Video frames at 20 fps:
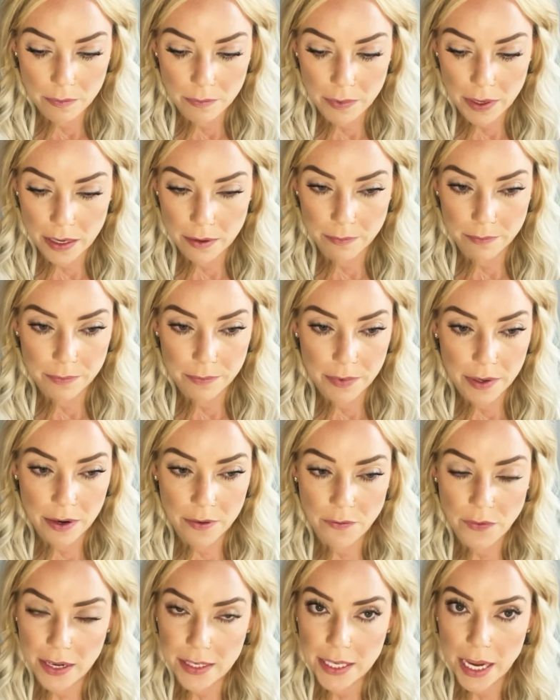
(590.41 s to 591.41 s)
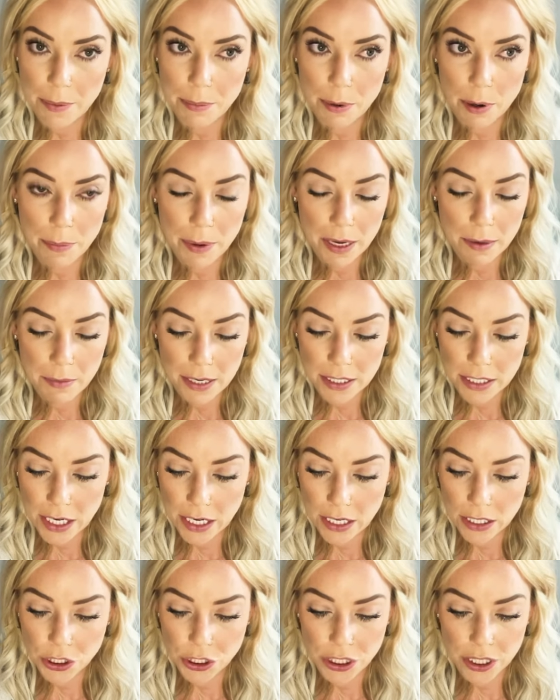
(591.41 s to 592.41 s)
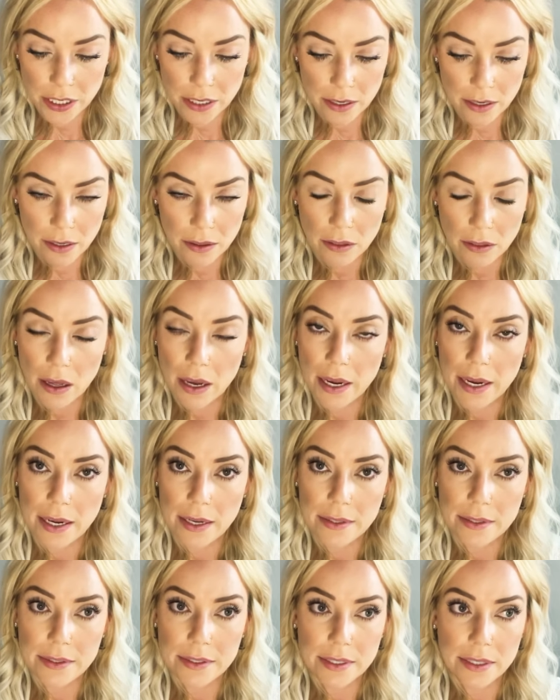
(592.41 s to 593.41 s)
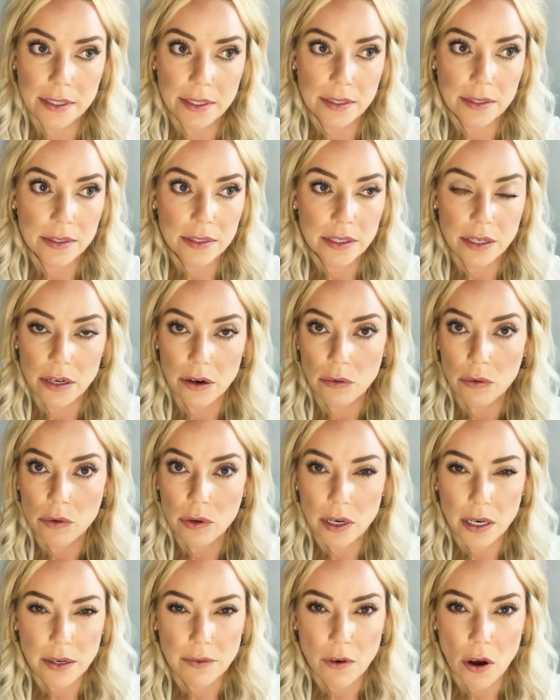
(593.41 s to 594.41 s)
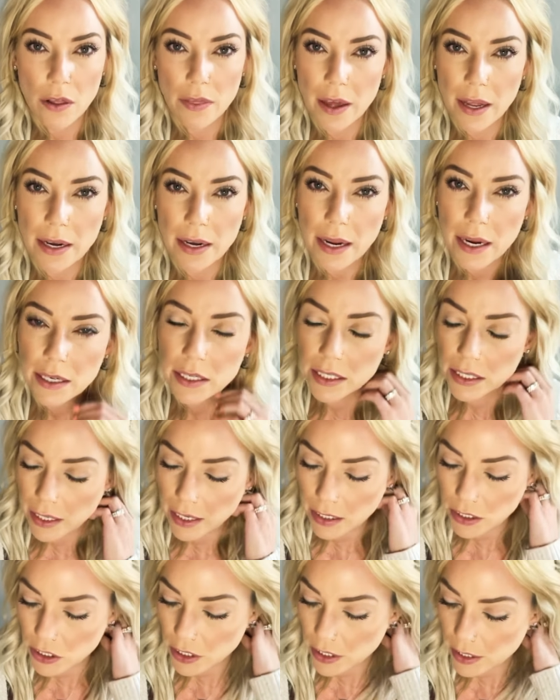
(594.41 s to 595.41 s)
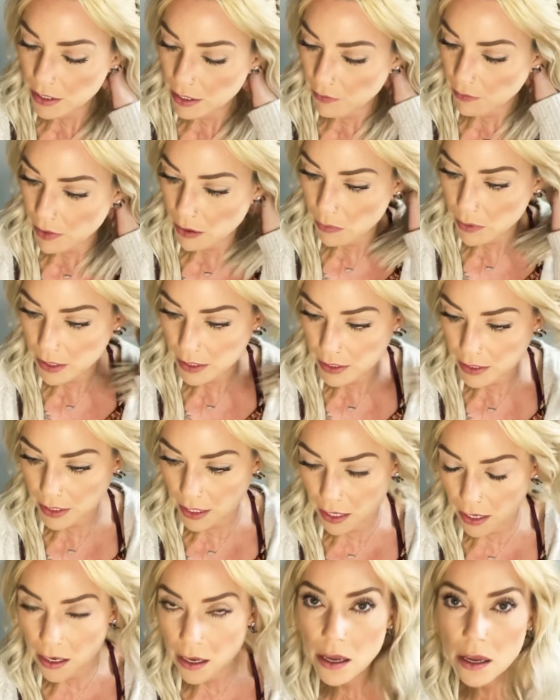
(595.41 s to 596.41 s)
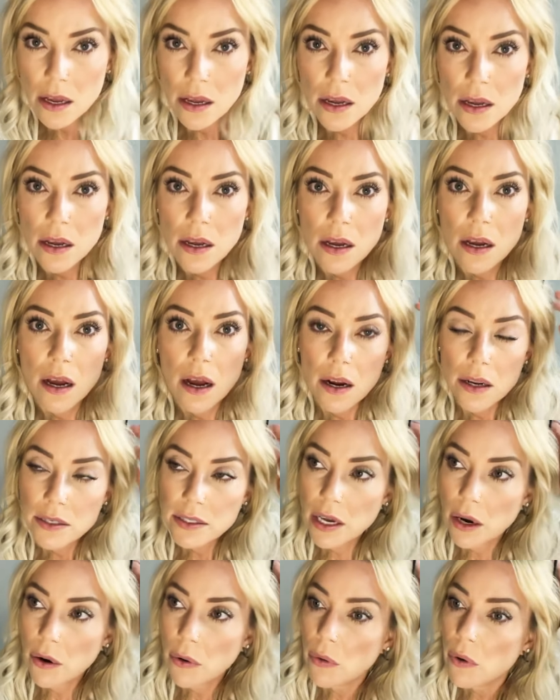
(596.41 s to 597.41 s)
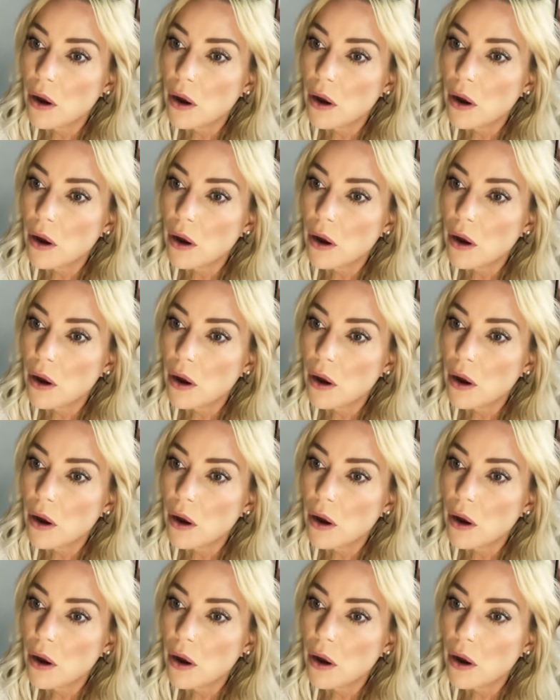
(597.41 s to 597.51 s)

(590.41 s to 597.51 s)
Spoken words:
It fights hyperpigmentation, lines, and kind of all that anti-aging stuff that we see. So,